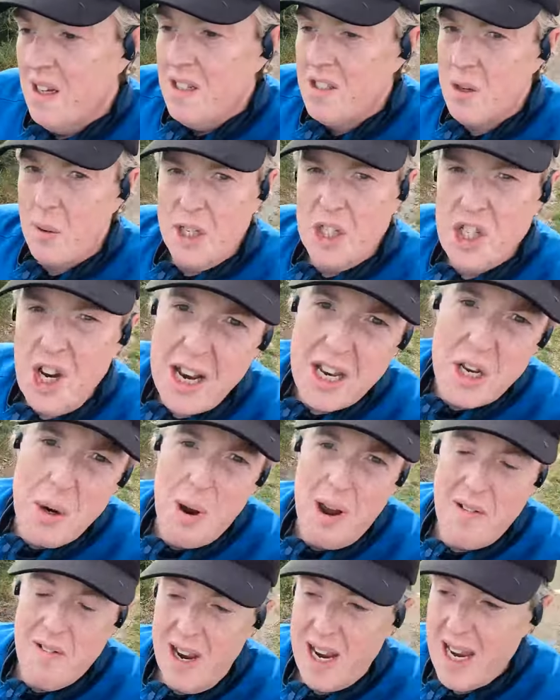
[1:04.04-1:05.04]
So in
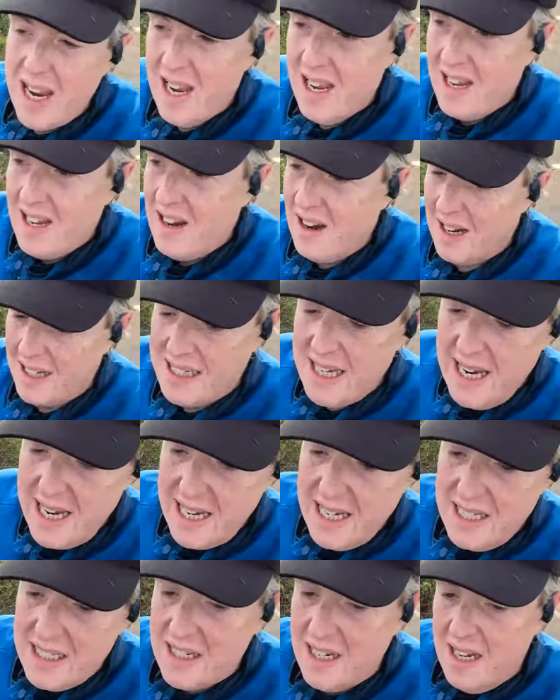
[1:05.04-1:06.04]
January, I
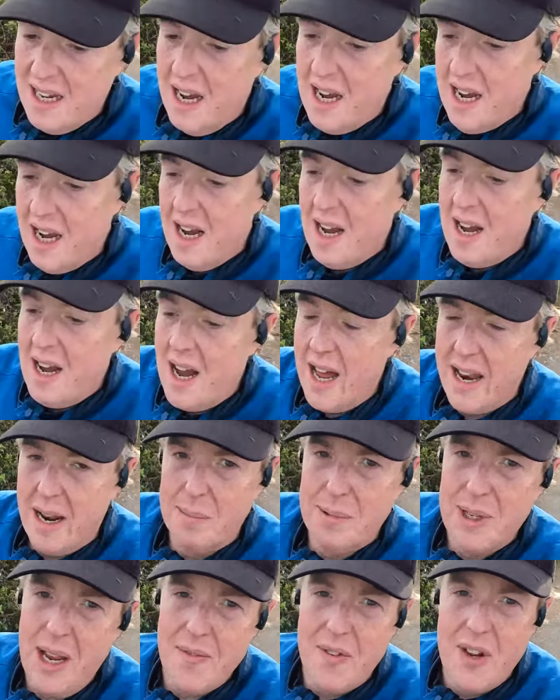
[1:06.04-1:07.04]
did an
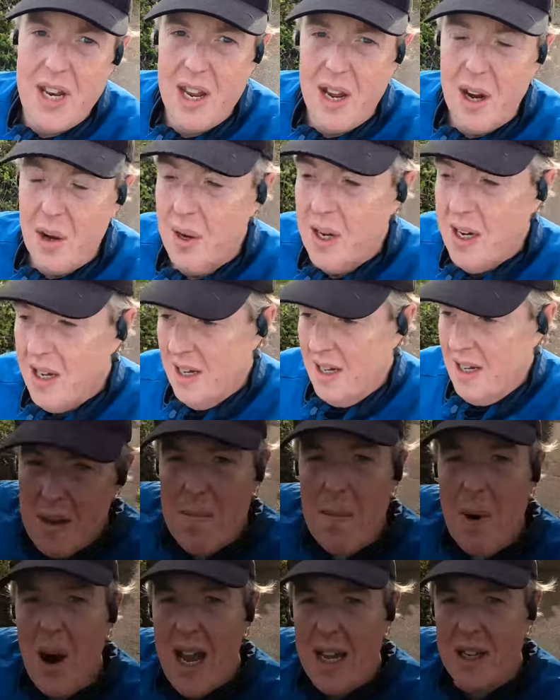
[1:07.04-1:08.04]
update video,
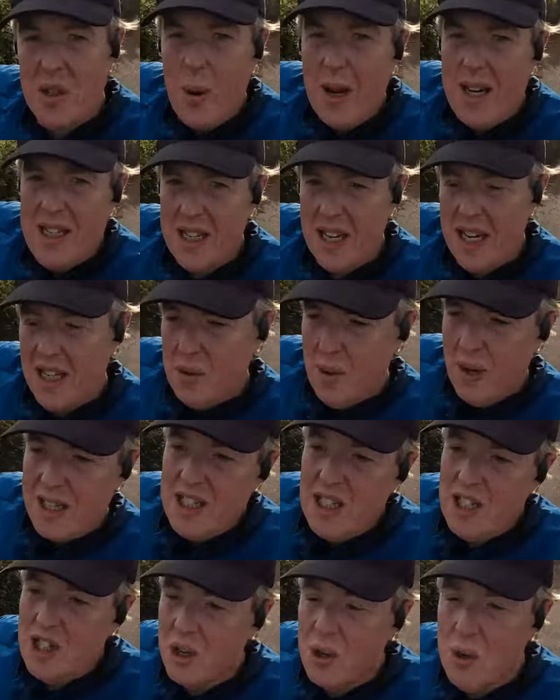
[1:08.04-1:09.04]
my
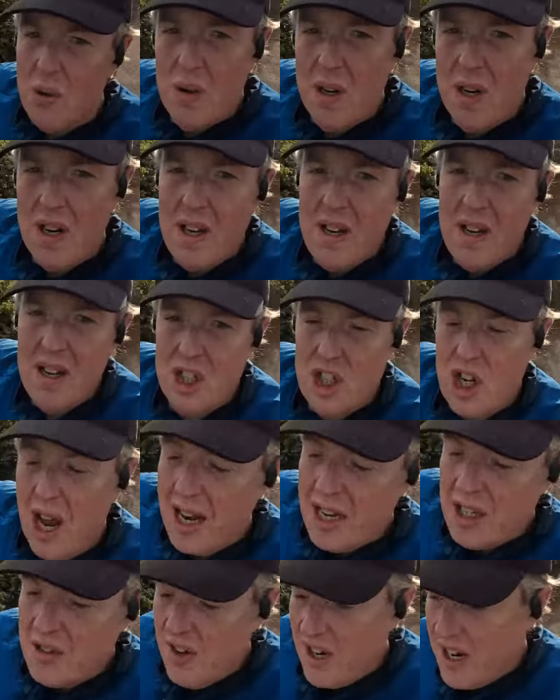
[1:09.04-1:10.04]
2022
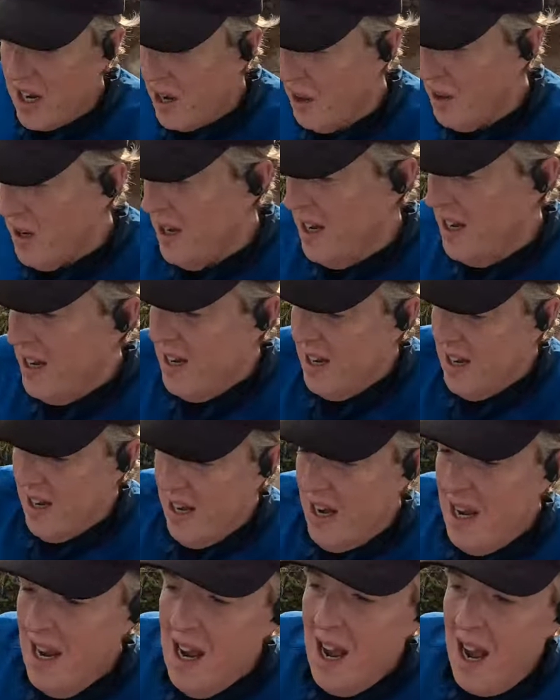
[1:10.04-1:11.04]
challenge video.
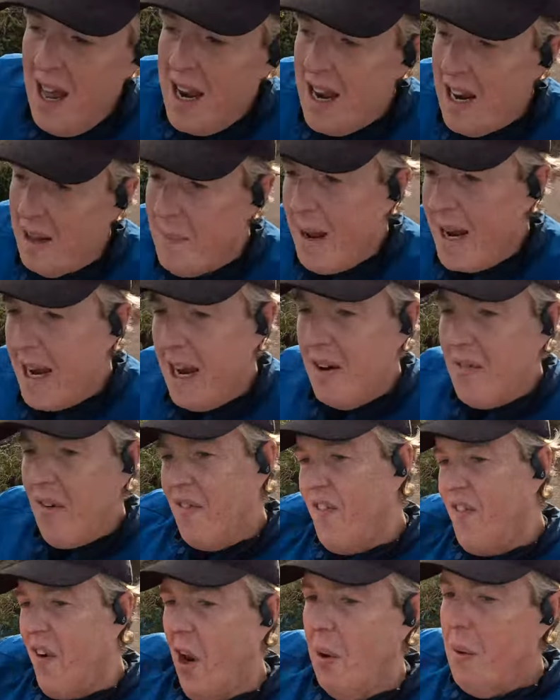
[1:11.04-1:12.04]
And then I made
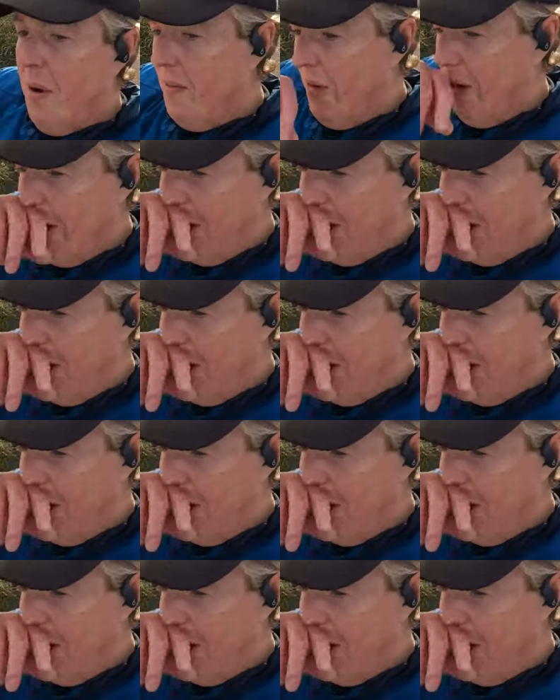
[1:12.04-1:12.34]
another follow-up